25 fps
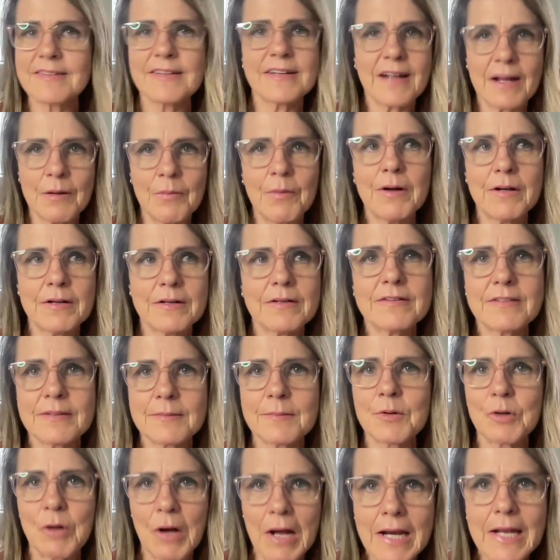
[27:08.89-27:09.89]
Like I want
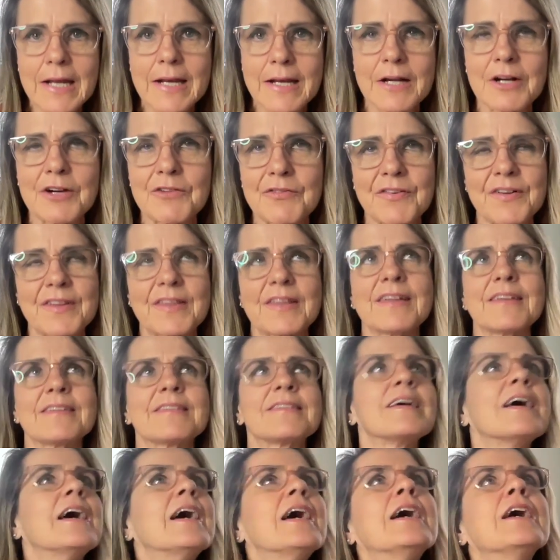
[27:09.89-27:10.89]
some credit here for this."